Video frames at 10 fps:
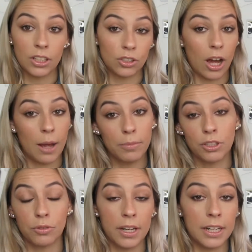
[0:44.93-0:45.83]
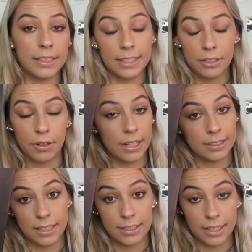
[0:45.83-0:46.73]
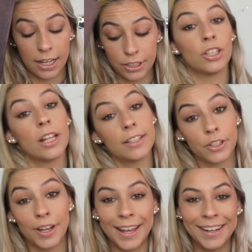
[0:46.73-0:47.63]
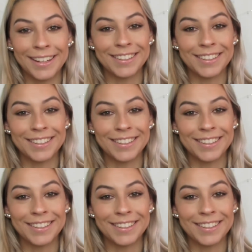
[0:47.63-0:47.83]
So I'm just ready to dig right into this, guys. So let's go ahead and get